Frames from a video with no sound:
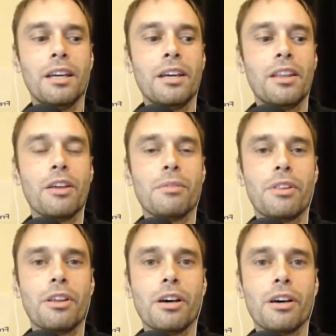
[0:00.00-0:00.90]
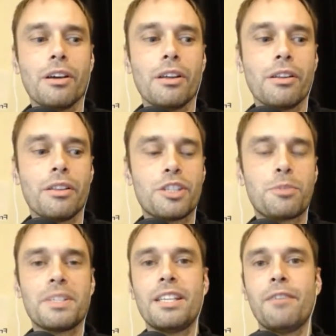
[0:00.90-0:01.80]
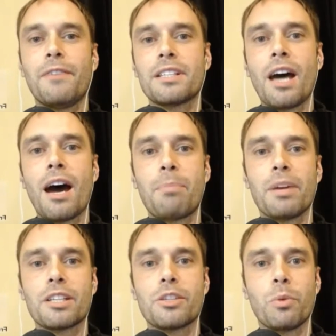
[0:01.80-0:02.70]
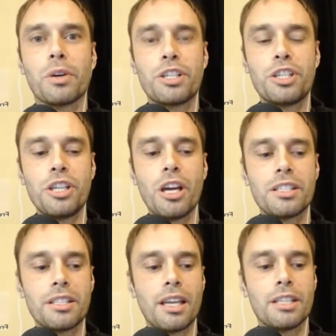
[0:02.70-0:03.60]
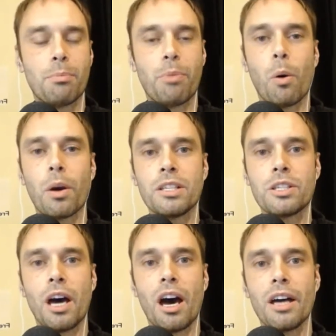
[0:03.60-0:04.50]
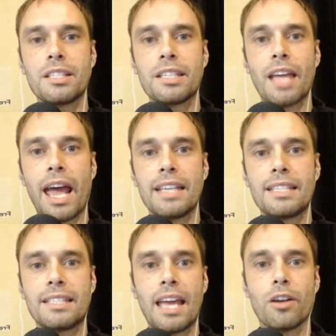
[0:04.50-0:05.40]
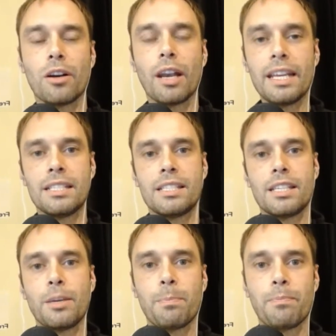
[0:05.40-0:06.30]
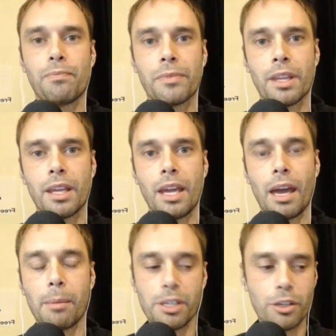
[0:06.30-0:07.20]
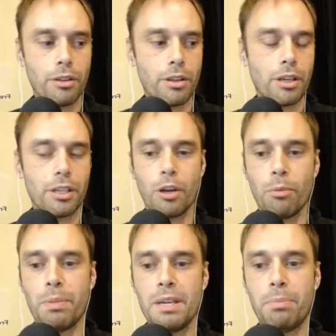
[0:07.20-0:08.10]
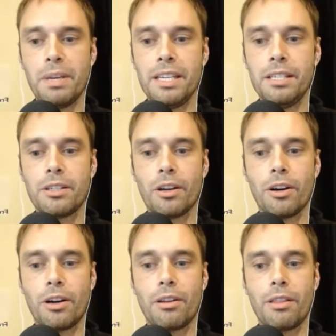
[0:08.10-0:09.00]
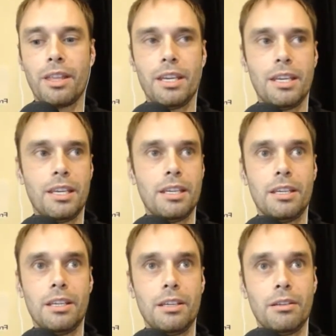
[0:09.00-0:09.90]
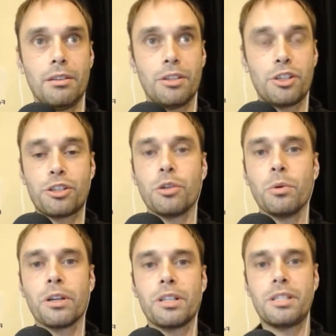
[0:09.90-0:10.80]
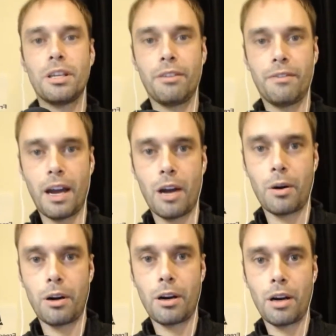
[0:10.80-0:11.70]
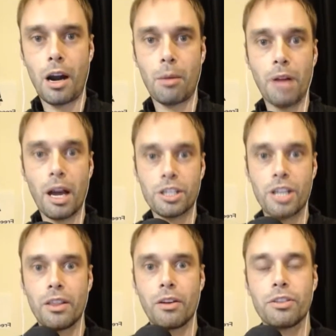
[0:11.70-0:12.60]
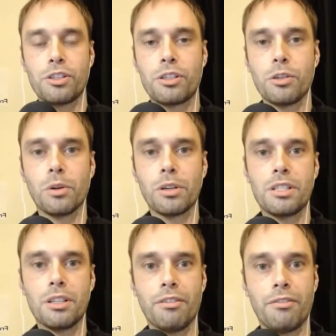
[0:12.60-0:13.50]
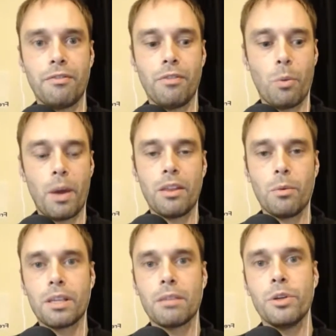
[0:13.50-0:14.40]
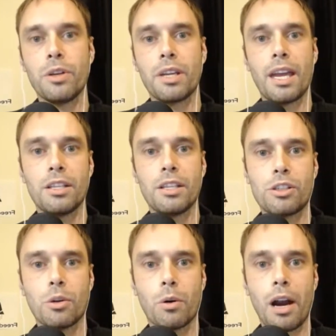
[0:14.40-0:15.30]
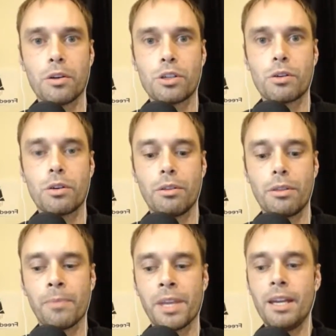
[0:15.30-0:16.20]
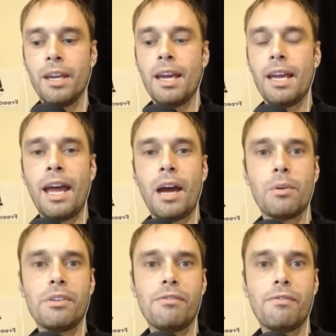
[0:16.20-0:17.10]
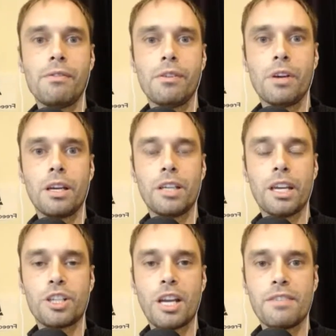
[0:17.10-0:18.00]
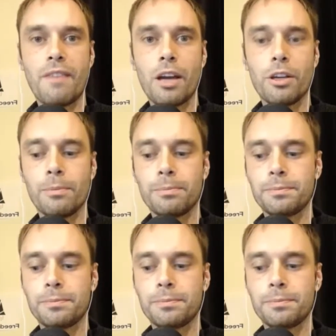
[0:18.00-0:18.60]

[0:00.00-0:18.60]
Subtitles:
the specific topics were just as important to us as, say, your latency. I mean, BPs are the stewards of our blockchain. They're the stewards of the way that we communicate and store our truth and how we exchange value.